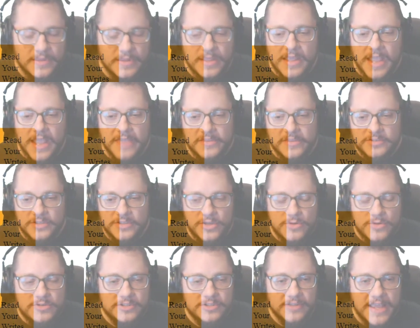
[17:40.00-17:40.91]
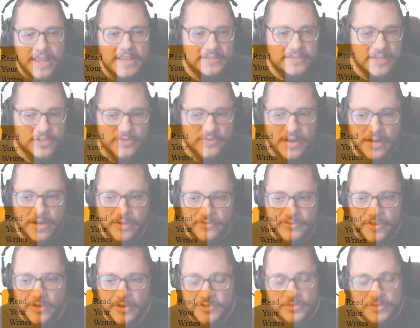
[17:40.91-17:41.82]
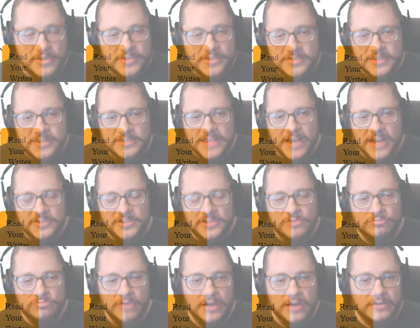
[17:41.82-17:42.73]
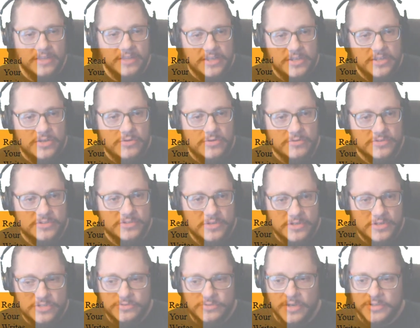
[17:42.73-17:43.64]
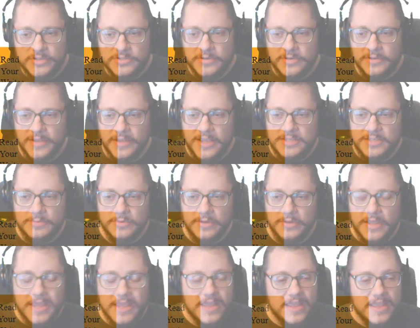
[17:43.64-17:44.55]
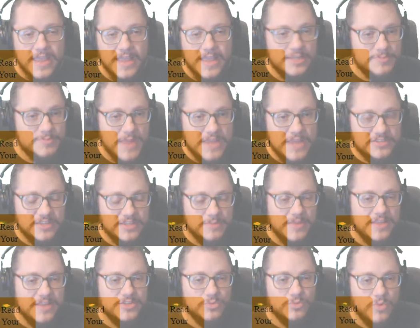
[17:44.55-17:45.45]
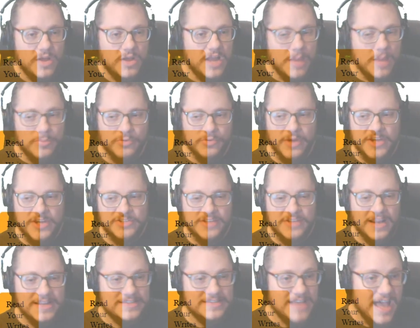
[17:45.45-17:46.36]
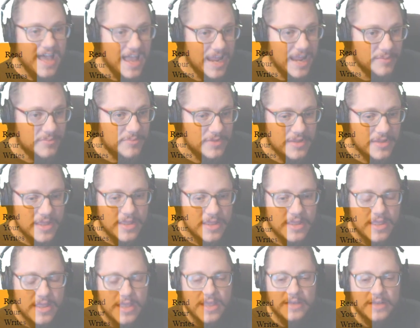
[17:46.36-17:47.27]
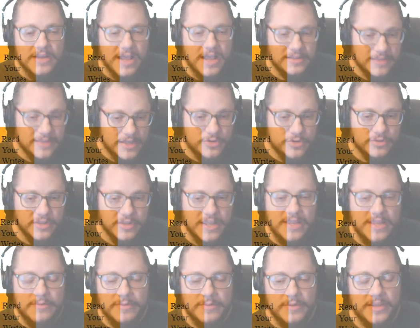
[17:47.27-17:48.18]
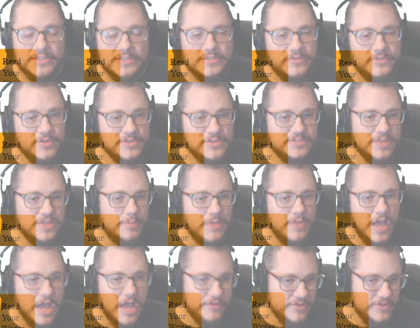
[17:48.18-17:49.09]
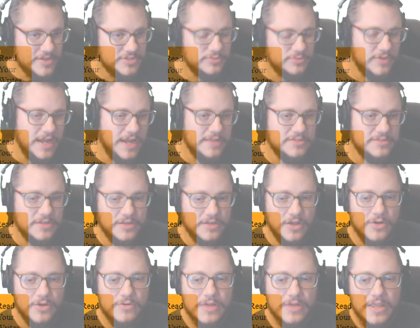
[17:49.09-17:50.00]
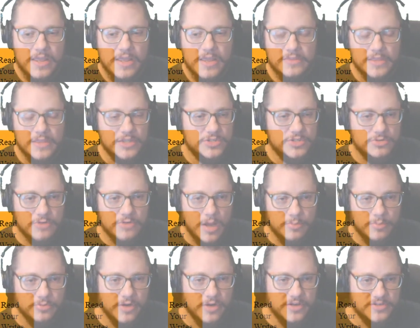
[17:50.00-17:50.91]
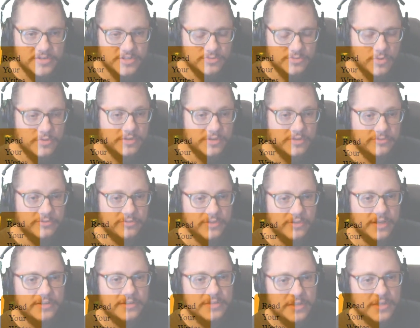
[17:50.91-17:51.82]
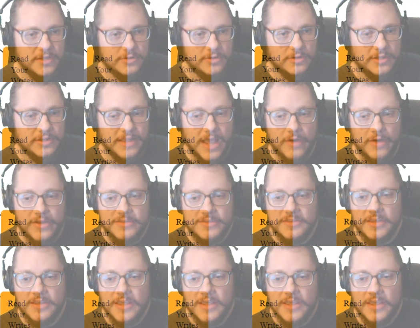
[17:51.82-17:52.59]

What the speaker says: And there's a huge latency trade-off there. So this is actually rarely used, strict serializable. It basically means one operation at a time. Not literally, because if there's some obvious way to know that two operations won't conflict, it'll allow it.